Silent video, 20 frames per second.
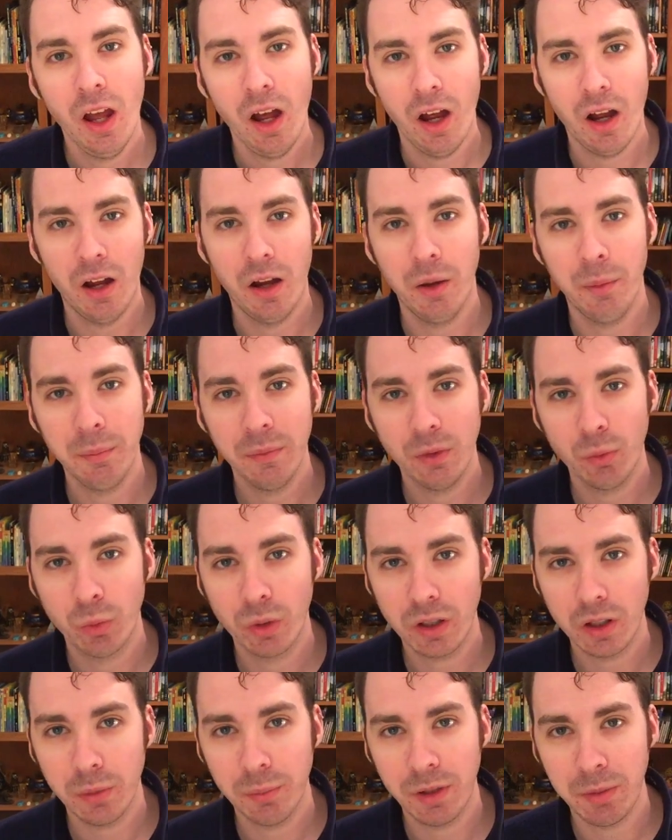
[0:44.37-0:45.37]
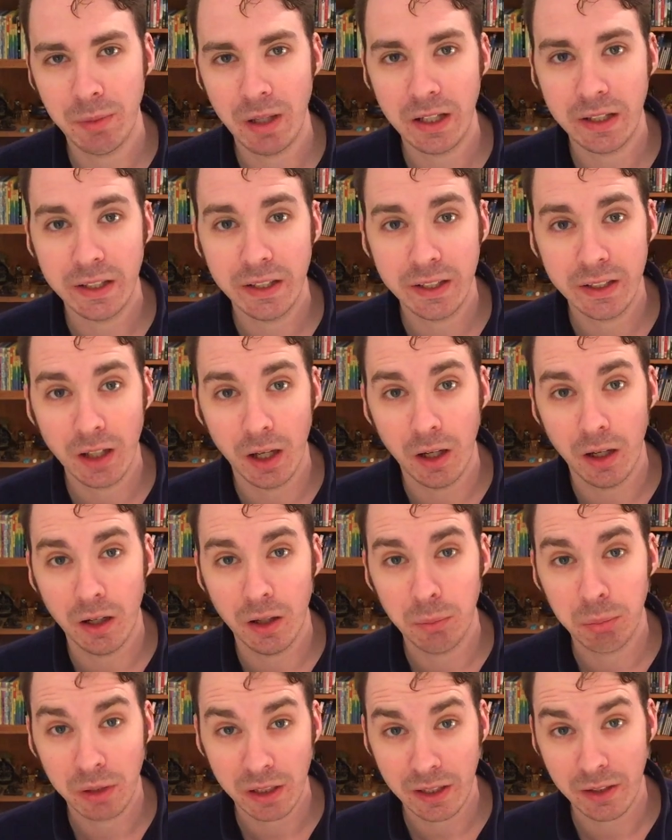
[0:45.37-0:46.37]
Um, we're going to be making
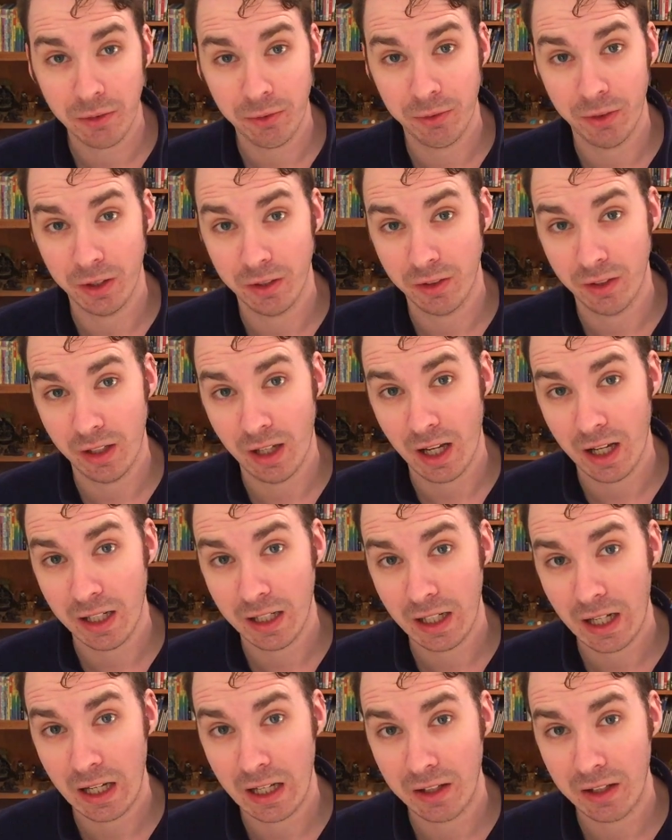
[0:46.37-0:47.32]
a planisphere today,